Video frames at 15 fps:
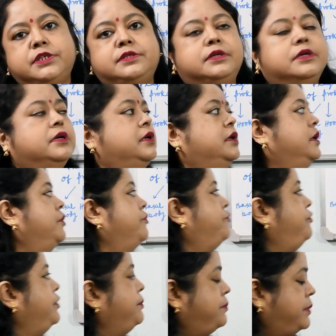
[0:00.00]
is
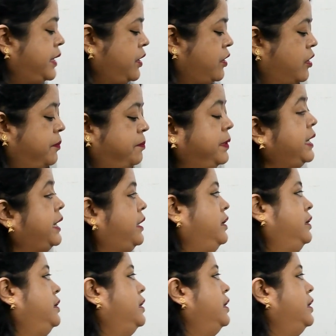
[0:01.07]
fimbriae or pili.